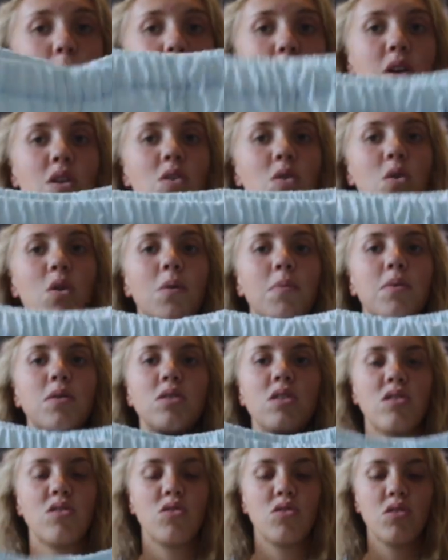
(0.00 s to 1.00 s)
super
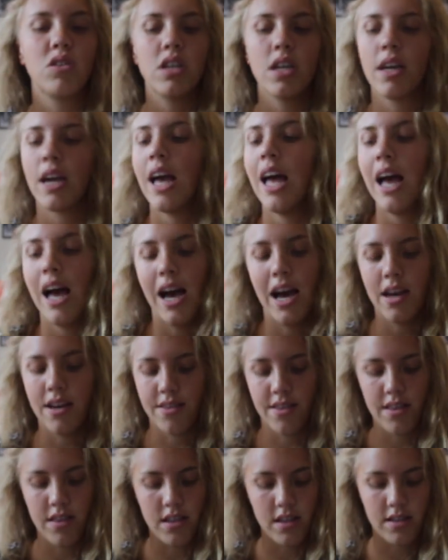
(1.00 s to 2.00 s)
adorable.
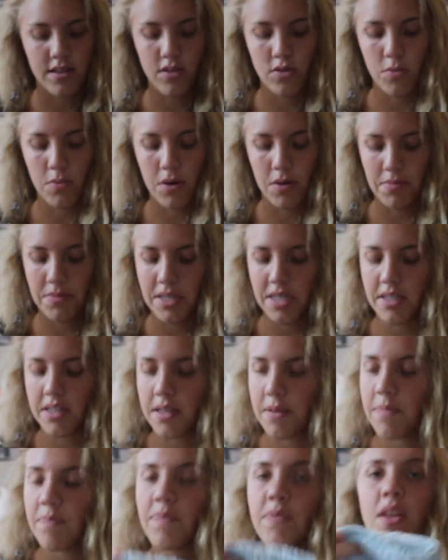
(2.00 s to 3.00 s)
I think that's super
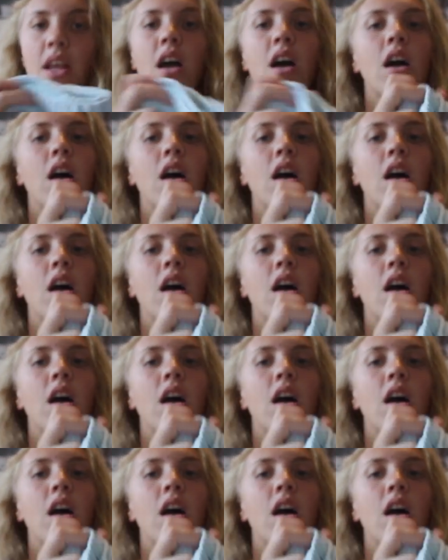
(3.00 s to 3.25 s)
amazing.